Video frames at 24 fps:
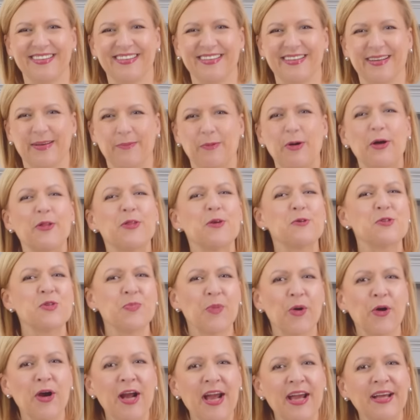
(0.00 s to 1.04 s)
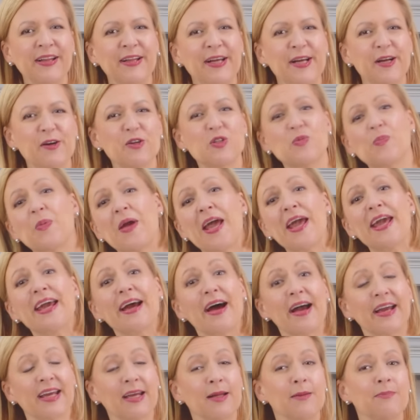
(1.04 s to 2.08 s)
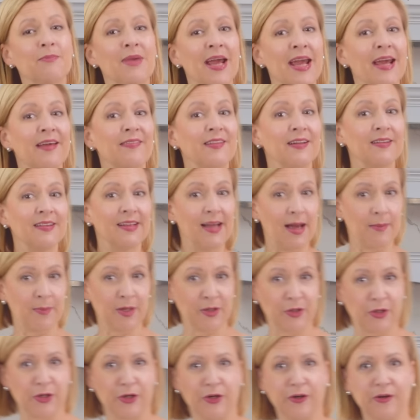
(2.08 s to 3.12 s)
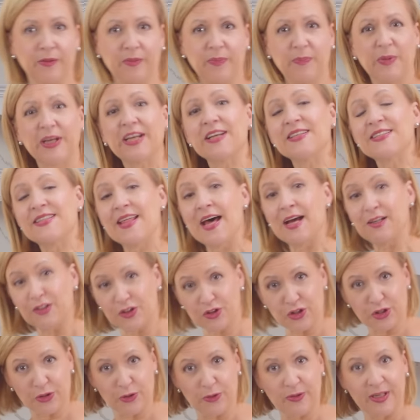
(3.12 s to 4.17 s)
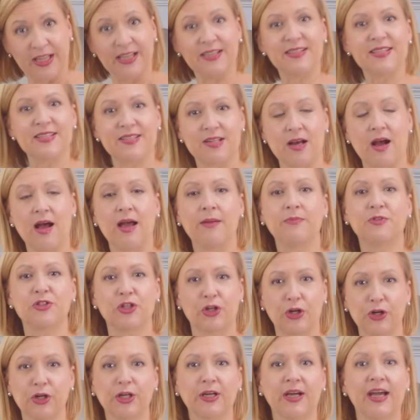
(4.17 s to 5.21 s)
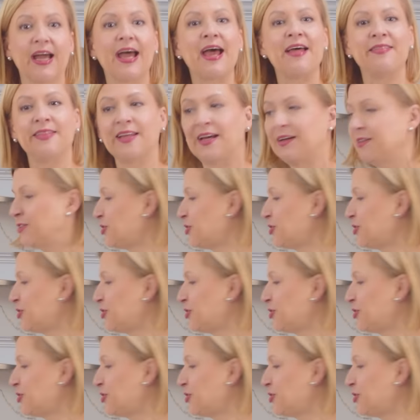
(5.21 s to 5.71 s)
While those meringue layers bake, I can make the lemon curd because that too needs time to cook and then